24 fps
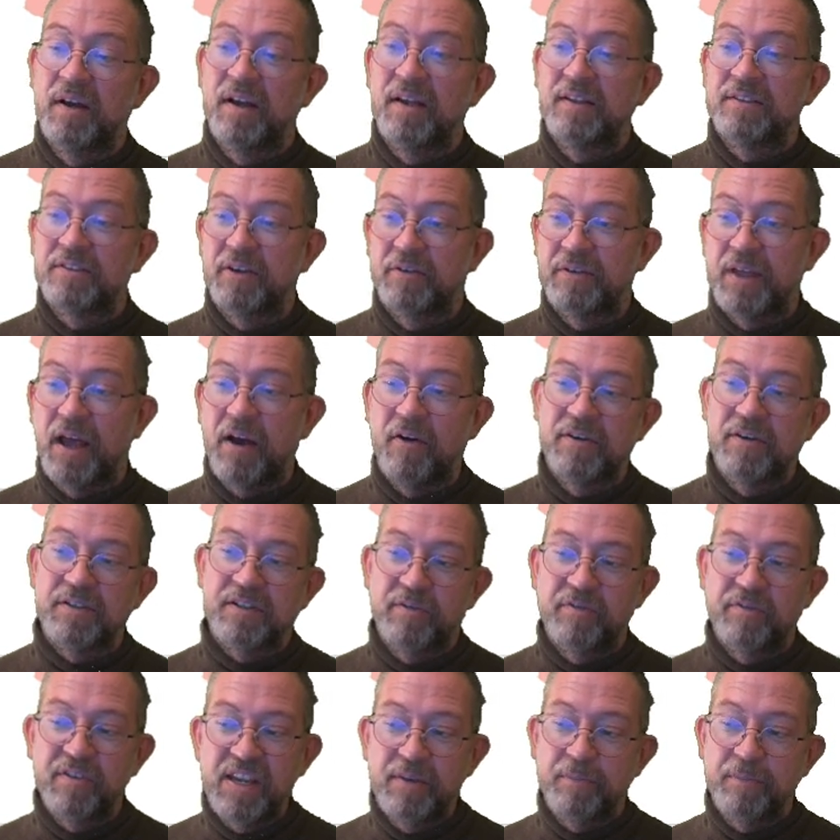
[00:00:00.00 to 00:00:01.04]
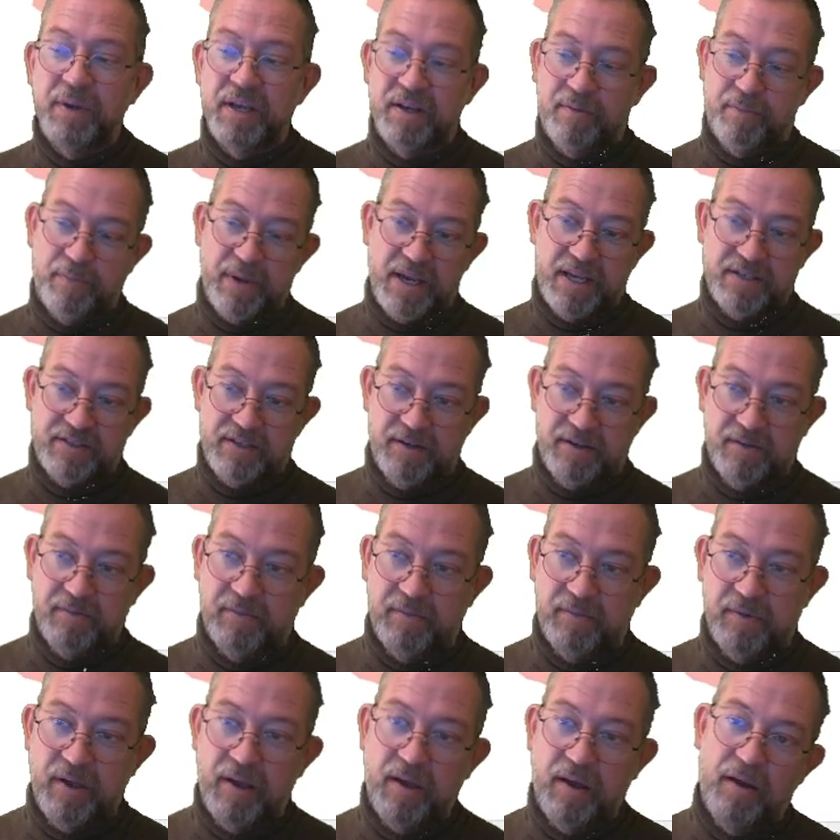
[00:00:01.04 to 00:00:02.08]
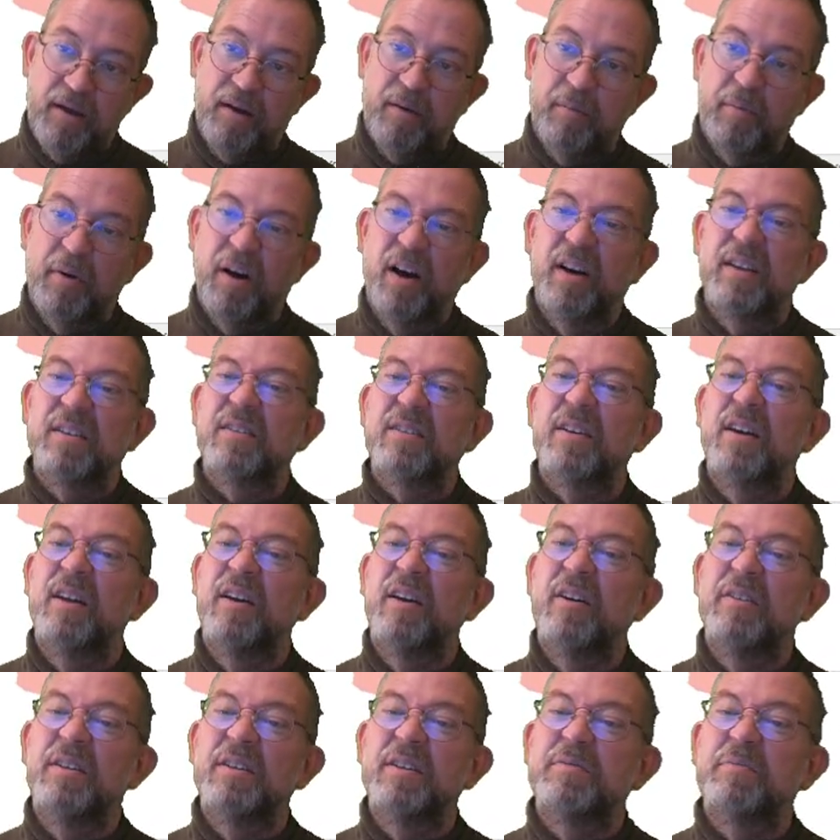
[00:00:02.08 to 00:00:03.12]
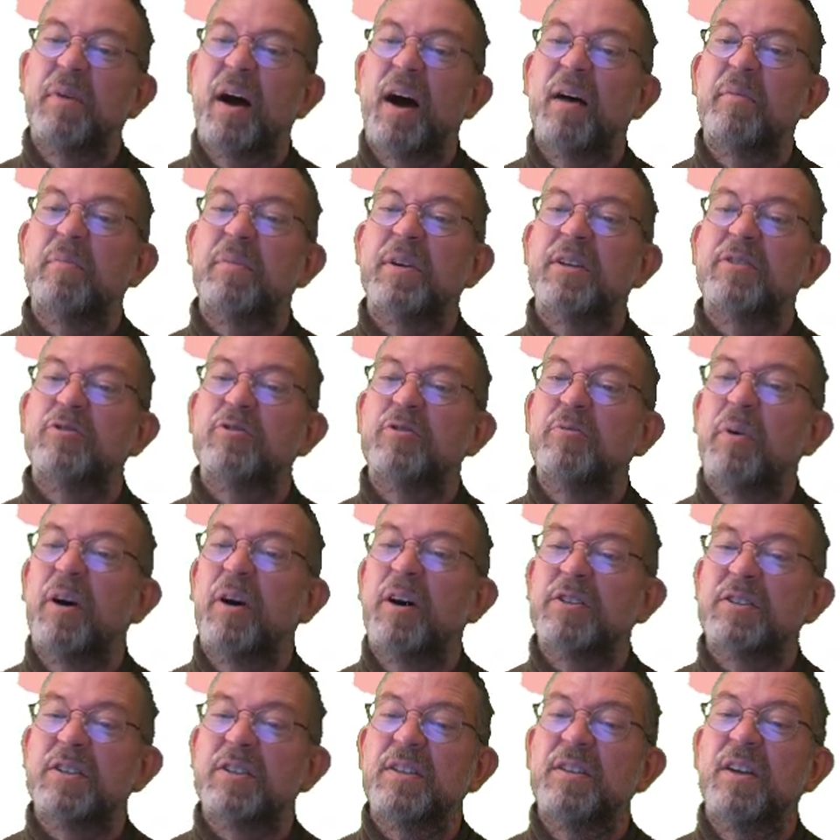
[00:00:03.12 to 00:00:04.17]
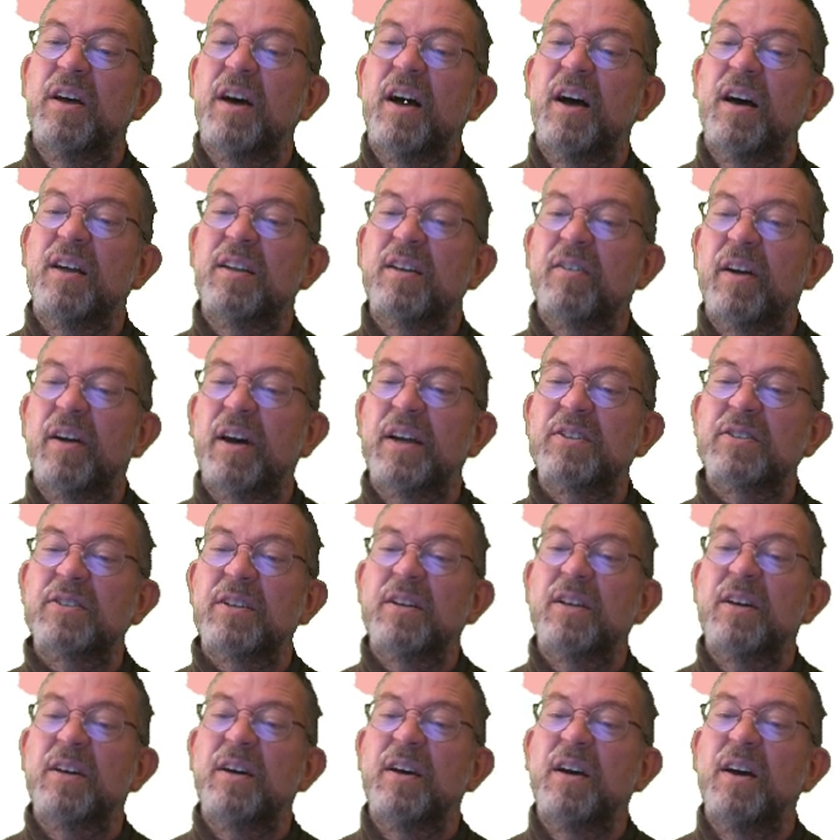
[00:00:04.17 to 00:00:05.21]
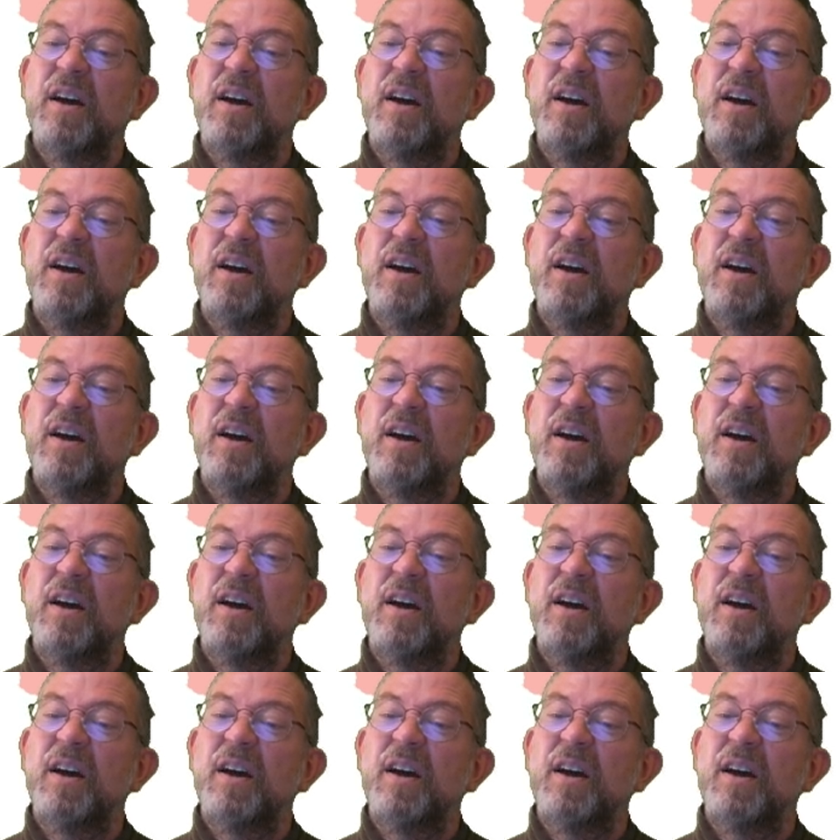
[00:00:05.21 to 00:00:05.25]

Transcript: So that was a wee bit better, uh, but you know this might be too much in the other direction.